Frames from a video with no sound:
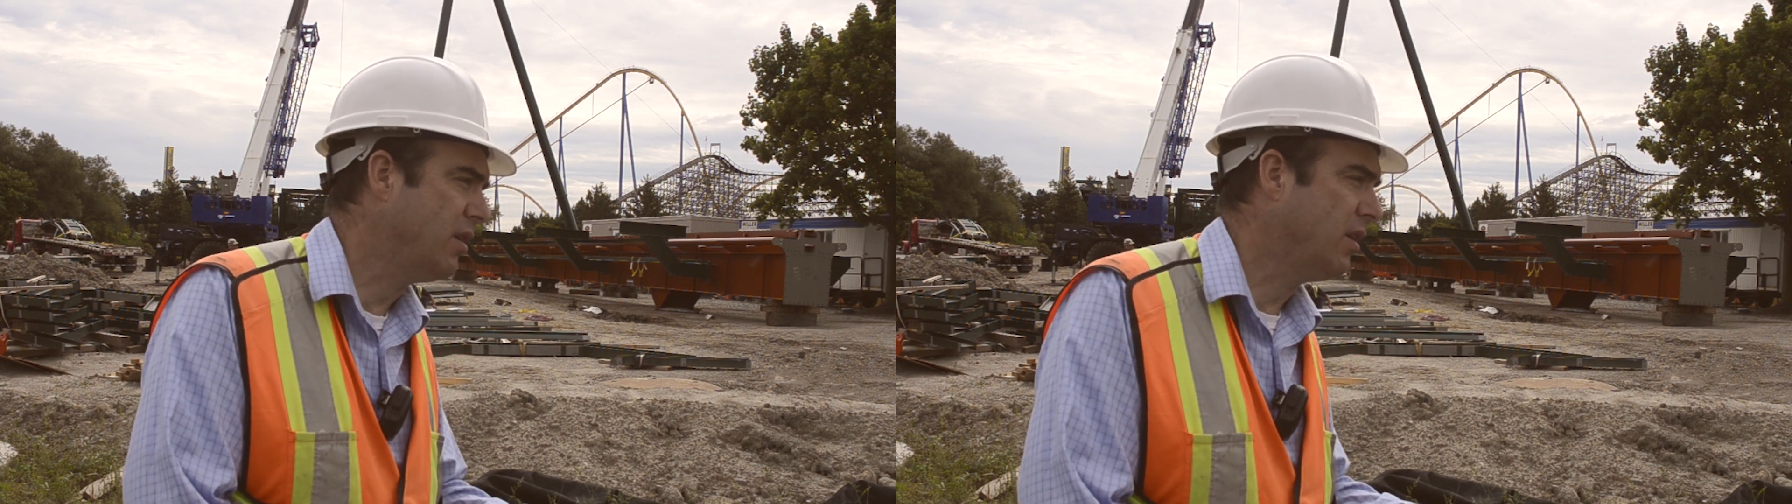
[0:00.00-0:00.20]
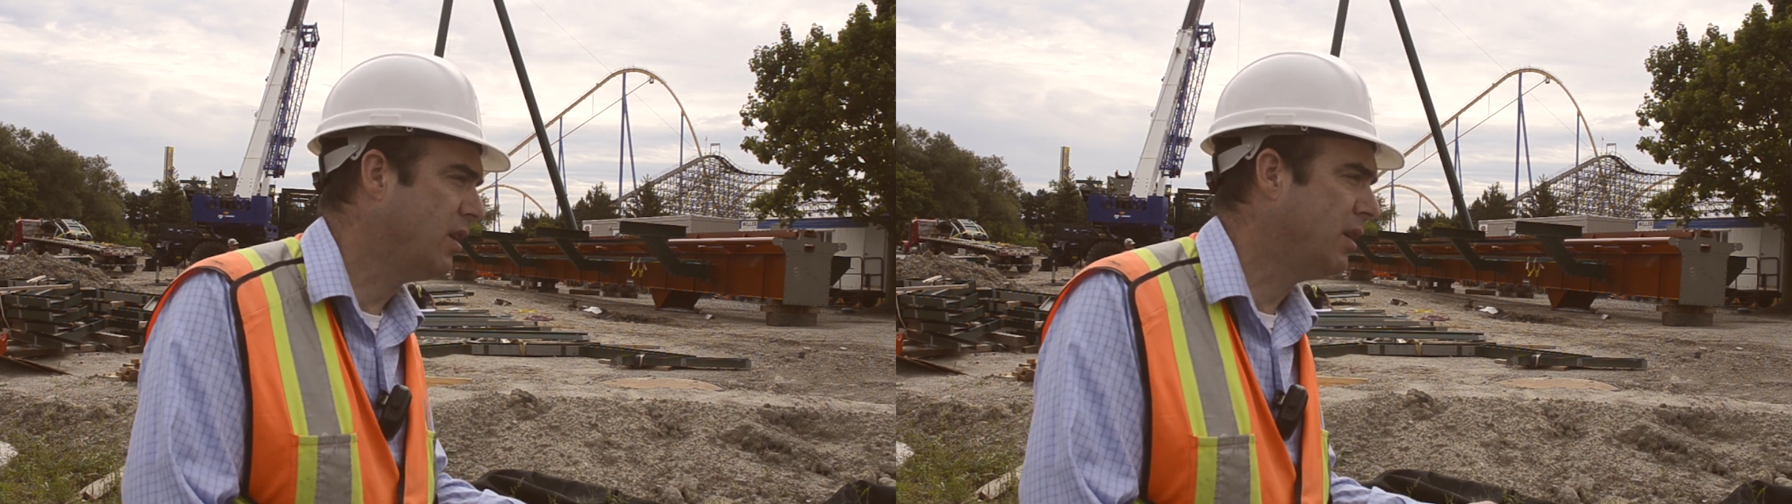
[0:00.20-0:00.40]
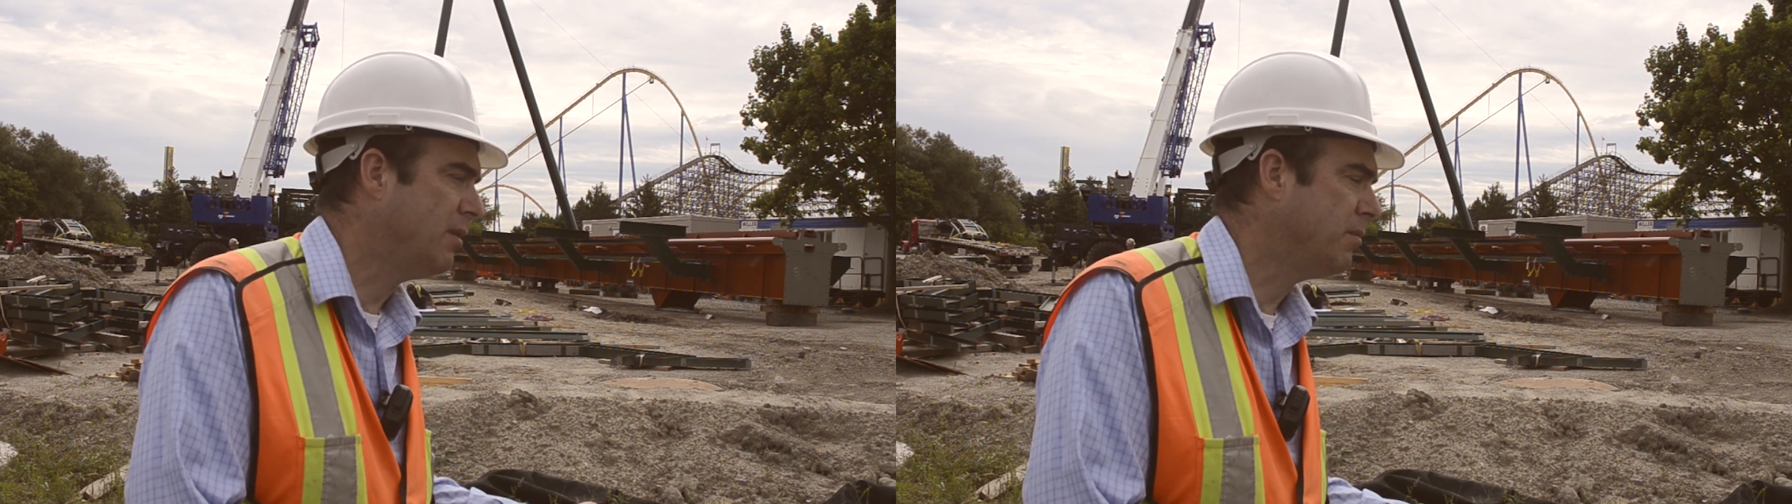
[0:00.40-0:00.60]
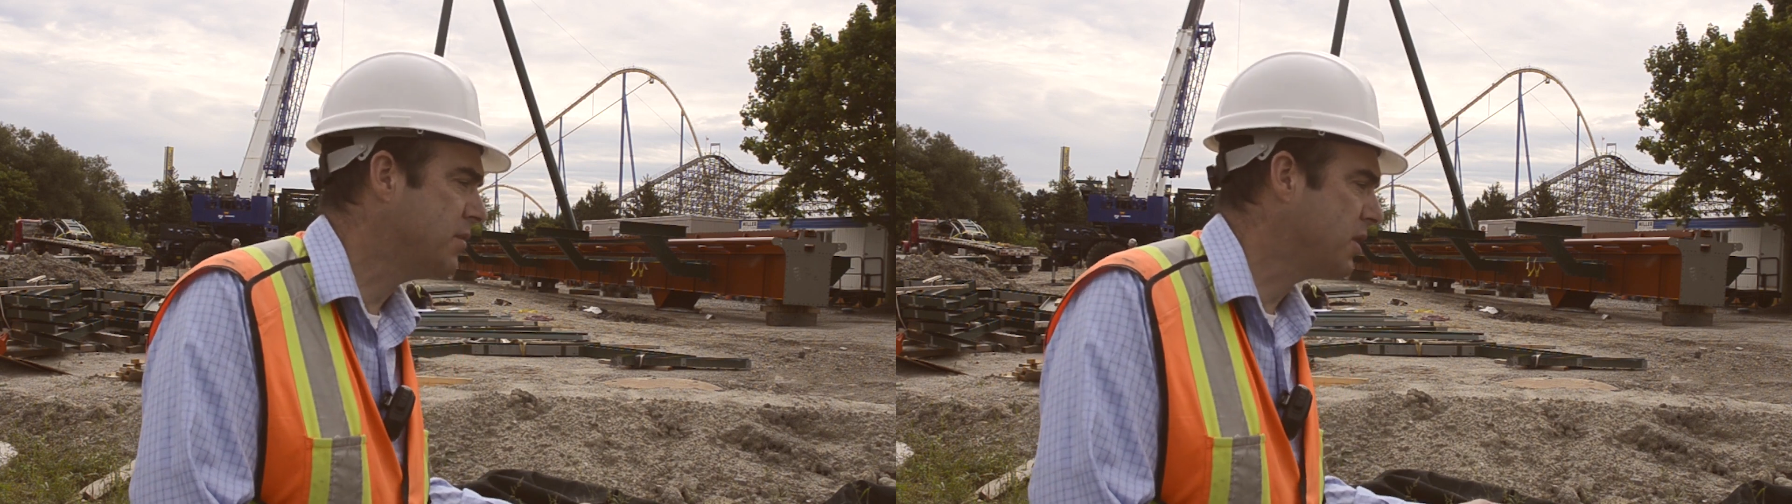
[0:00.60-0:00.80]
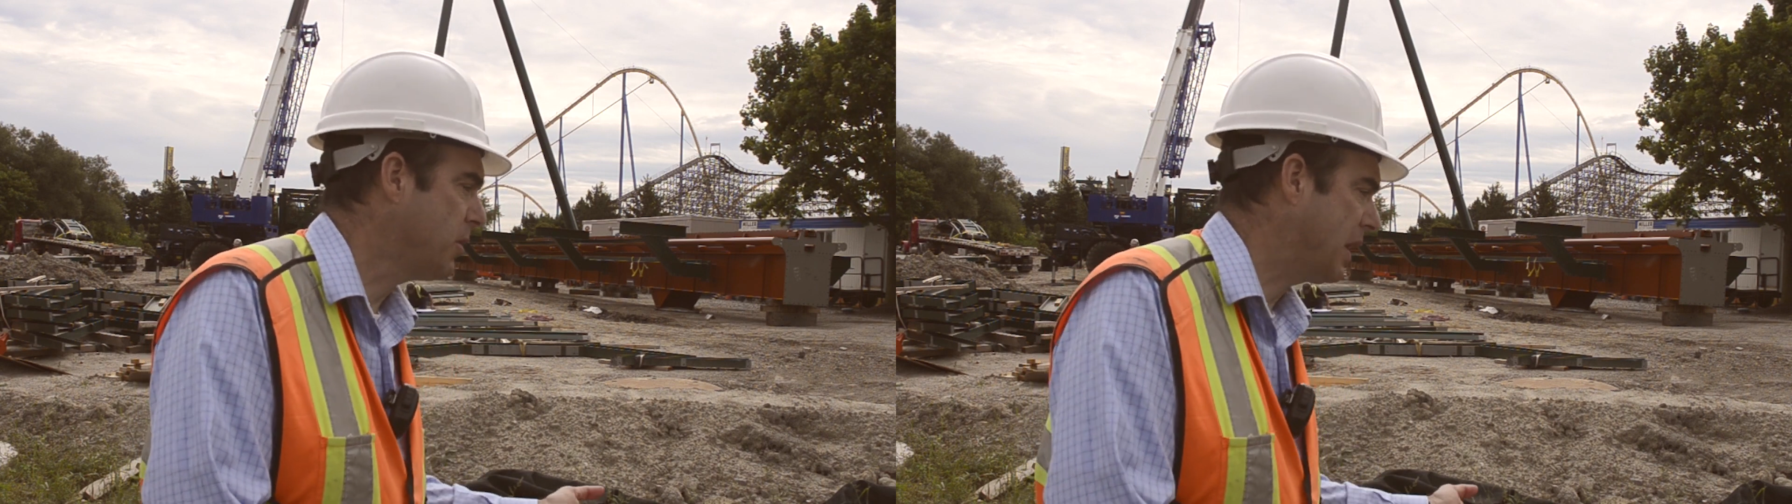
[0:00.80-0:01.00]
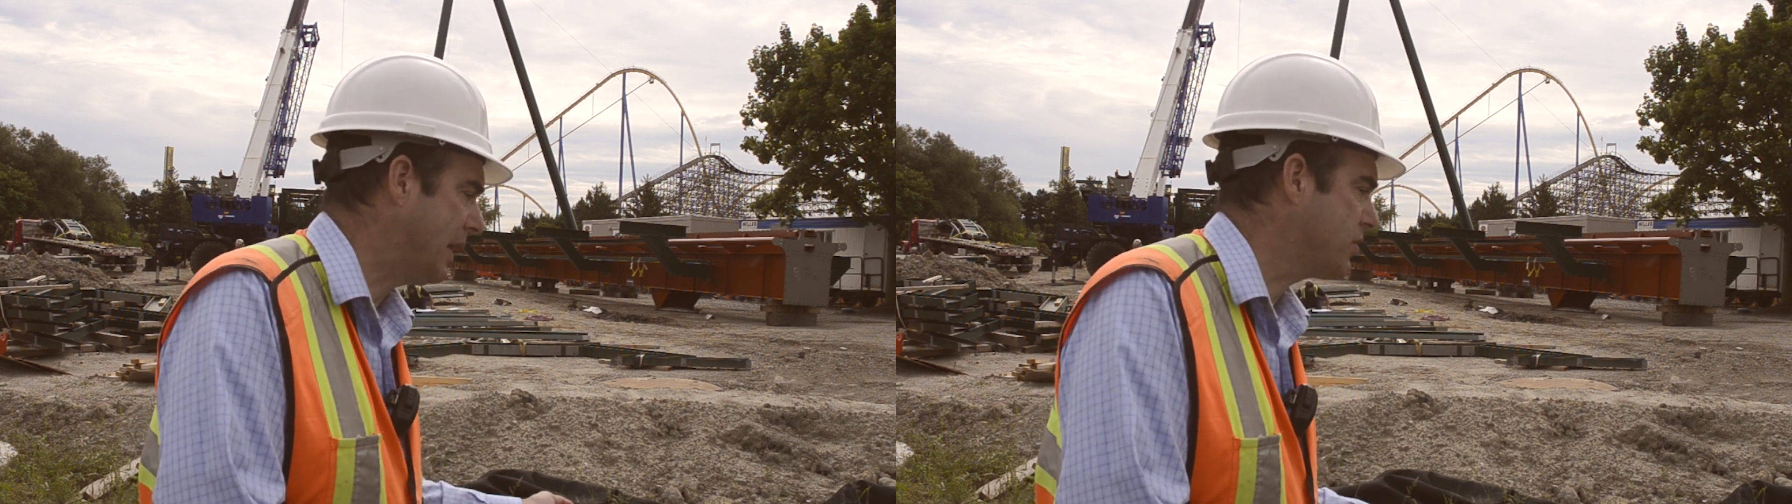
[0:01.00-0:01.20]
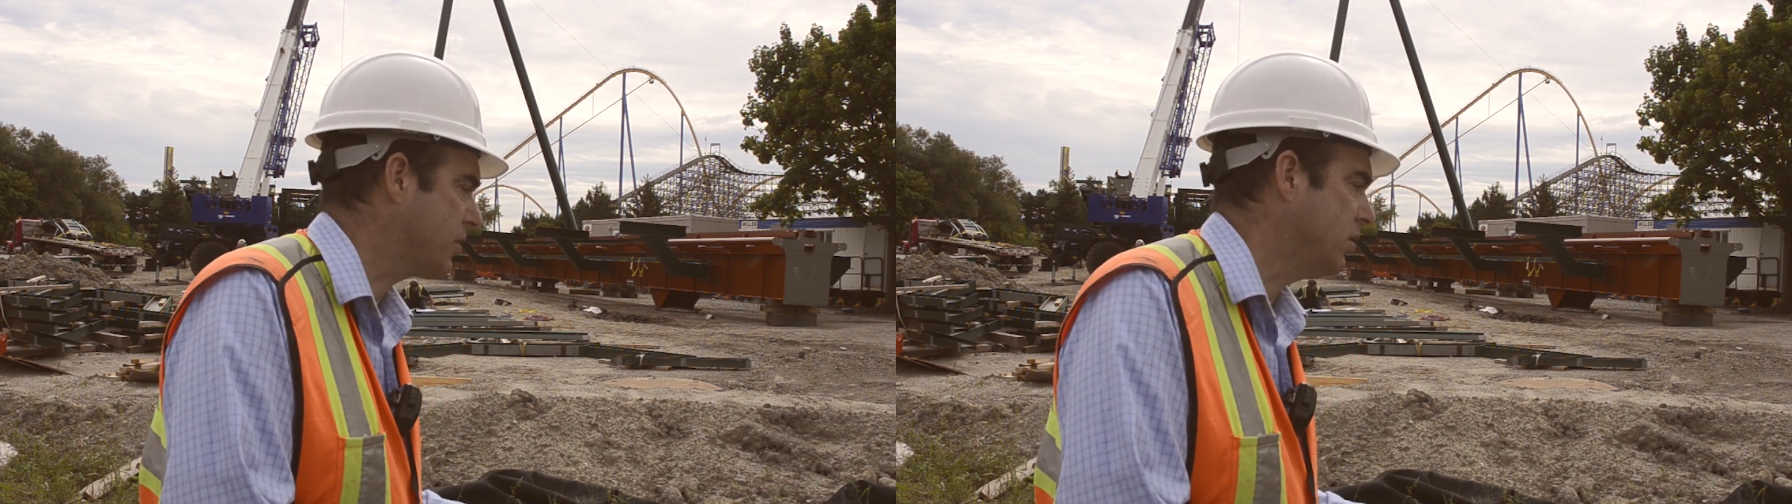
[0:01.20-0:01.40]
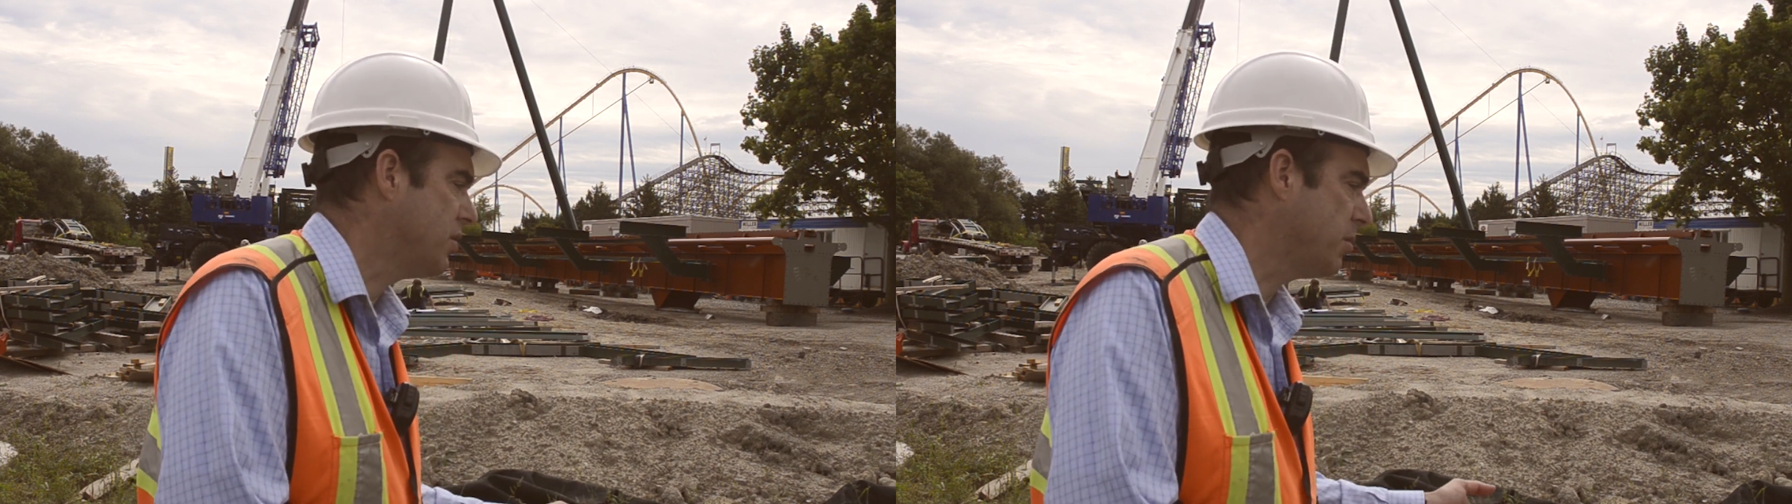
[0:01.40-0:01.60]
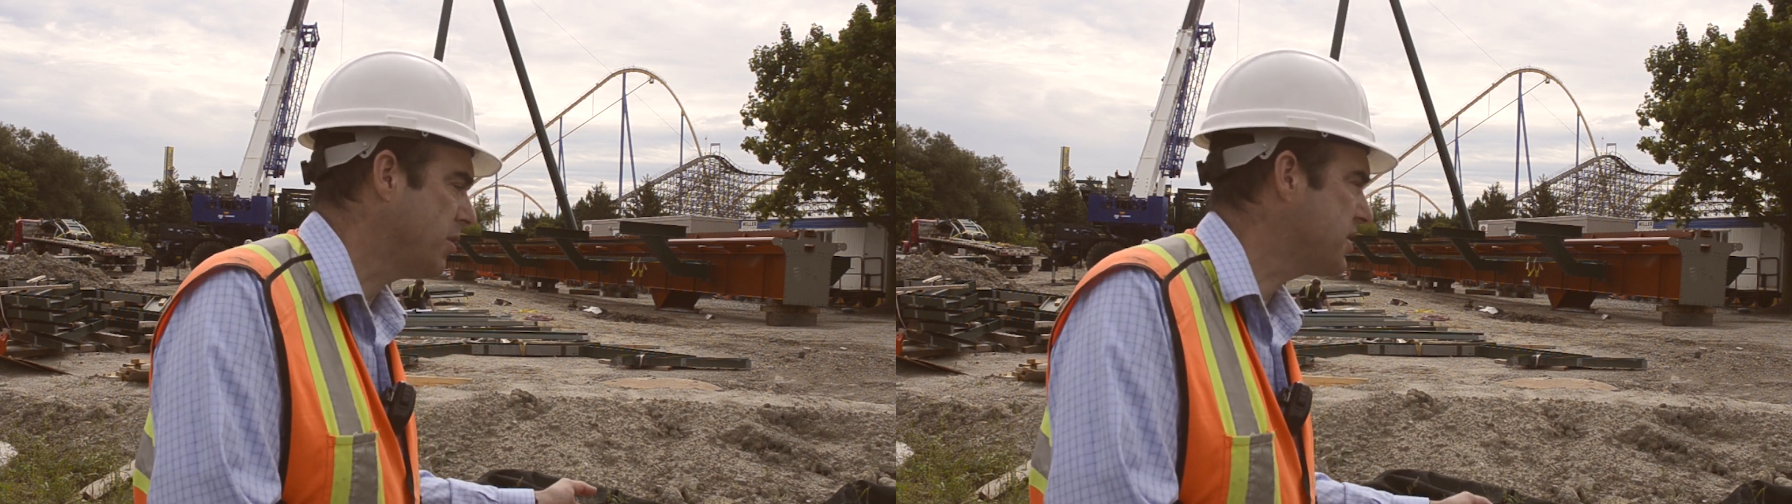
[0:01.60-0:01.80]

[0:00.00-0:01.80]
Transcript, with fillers: um, some of the electrical, some of the